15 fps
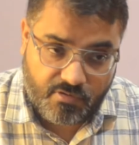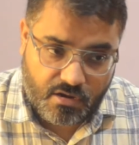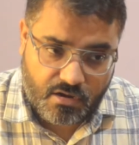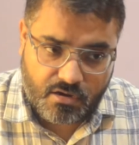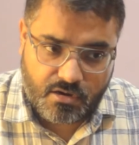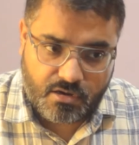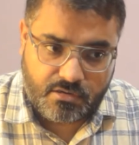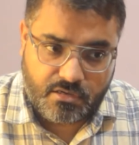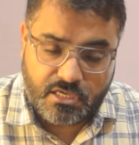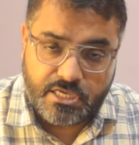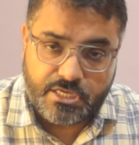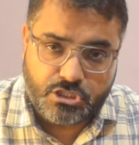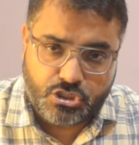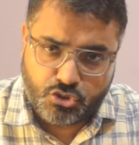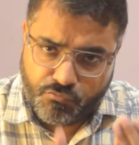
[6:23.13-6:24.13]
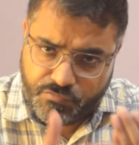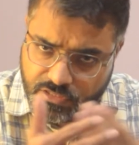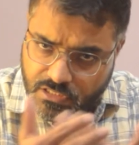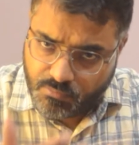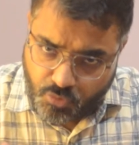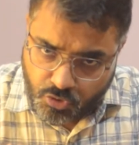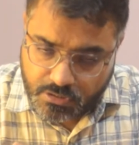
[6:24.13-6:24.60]
A key issue
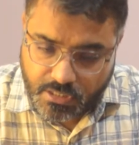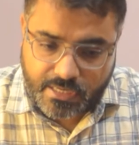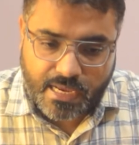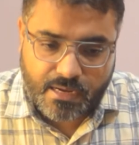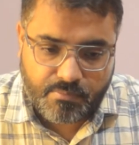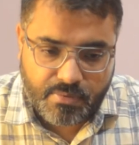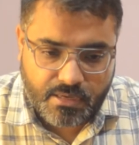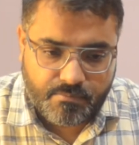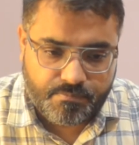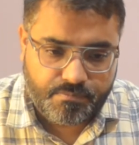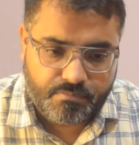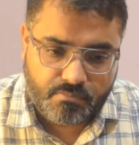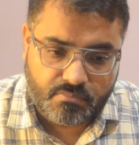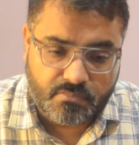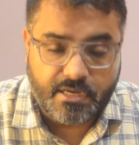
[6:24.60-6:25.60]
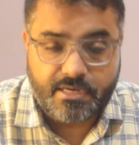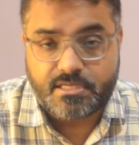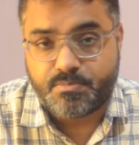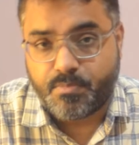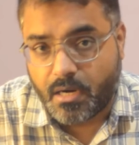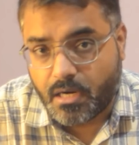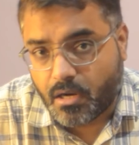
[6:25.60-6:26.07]
within motor can be it
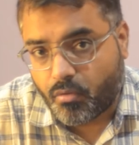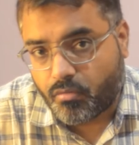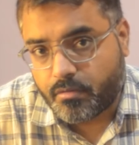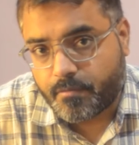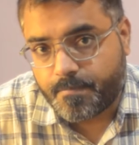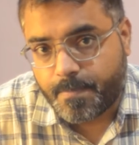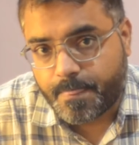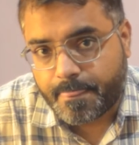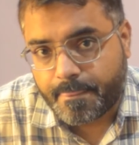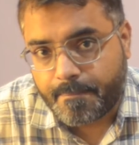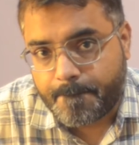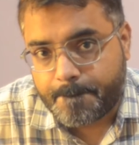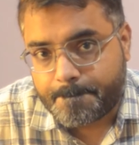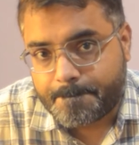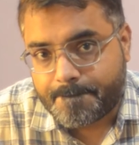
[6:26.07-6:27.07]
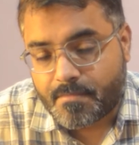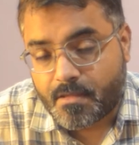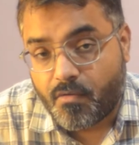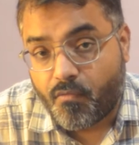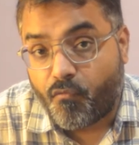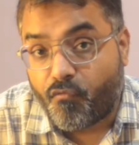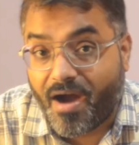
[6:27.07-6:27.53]
is burned out.
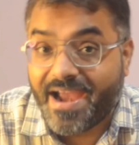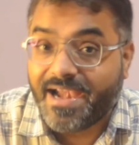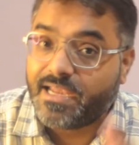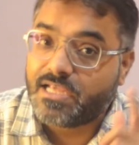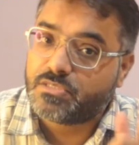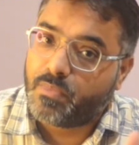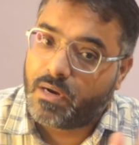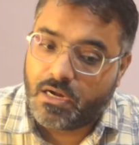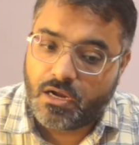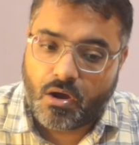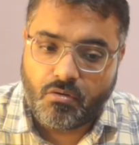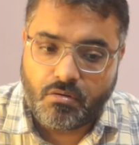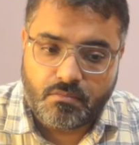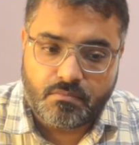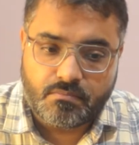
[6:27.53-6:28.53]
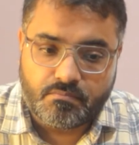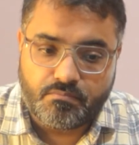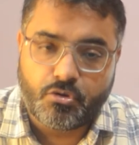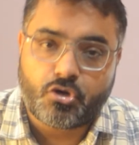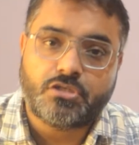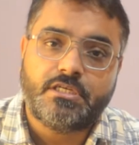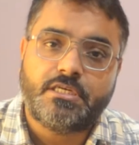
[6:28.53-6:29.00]
Why it is burned out?
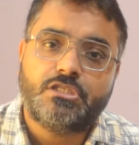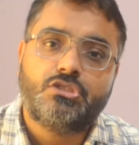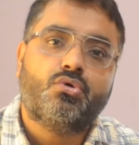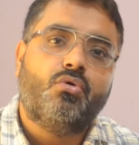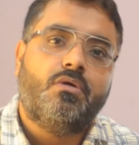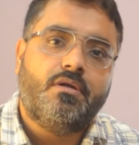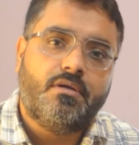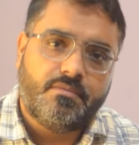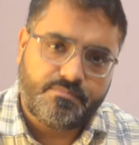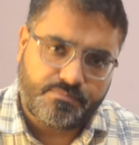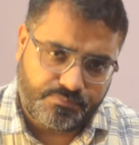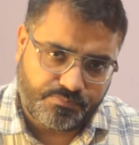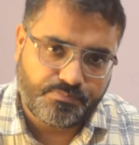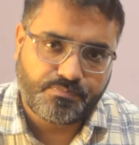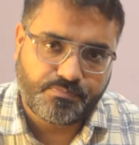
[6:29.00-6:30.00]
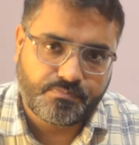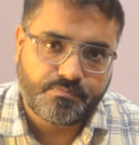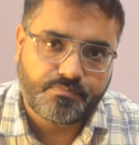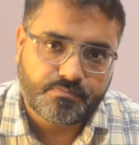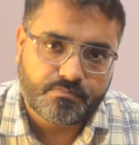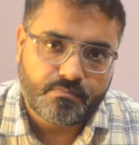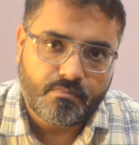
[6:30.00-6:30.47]
Because it is old.
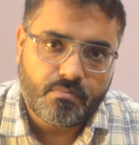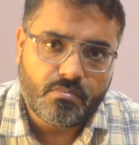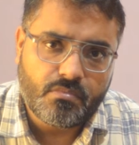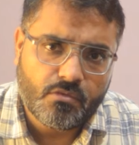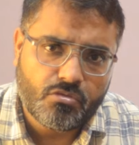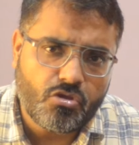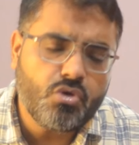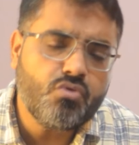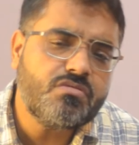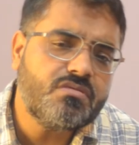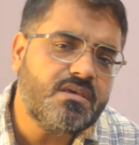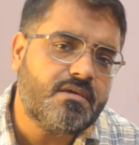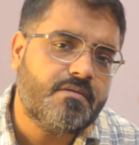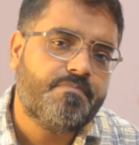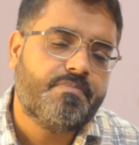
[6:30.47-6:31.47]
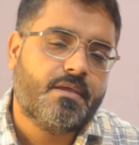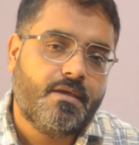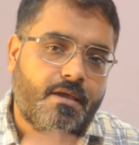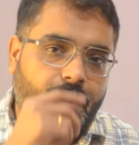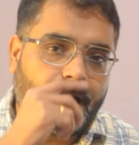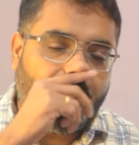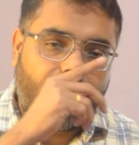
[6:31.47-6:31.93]
So you see,
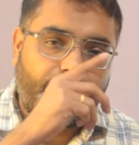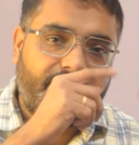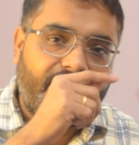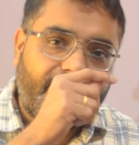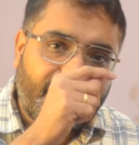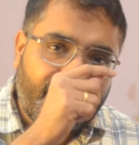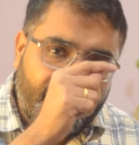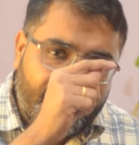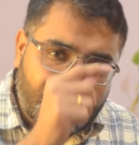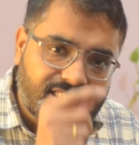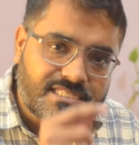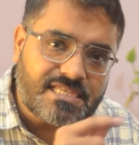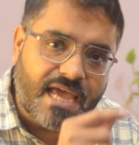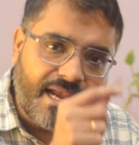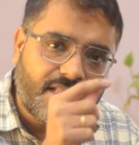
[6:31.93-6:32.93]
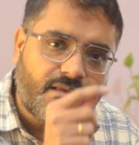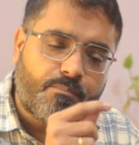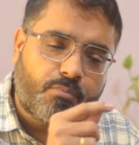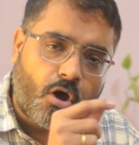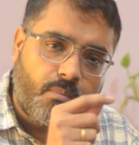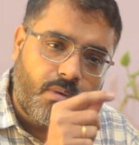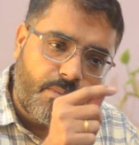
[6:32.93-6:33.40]
I'm getting inside the
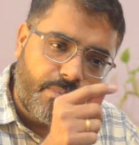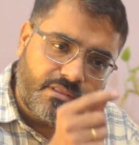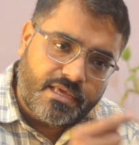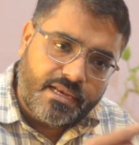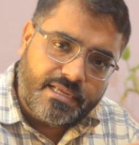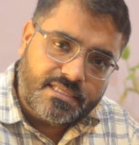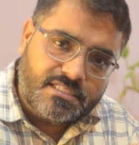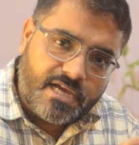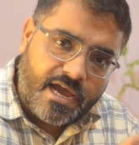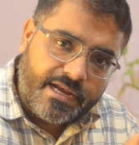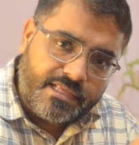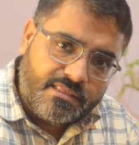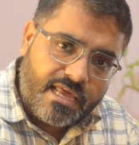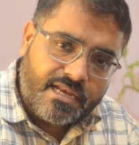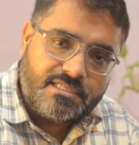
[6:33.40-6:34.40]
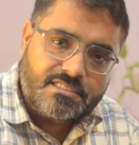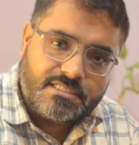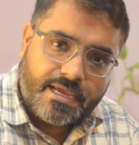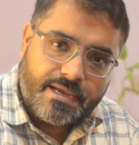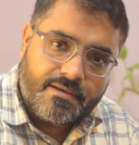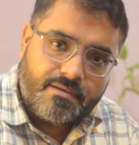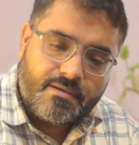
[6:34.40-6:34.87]
problem and then inside and then
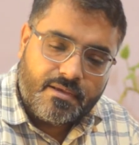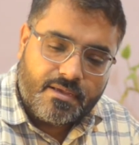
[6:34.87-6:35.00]
inside.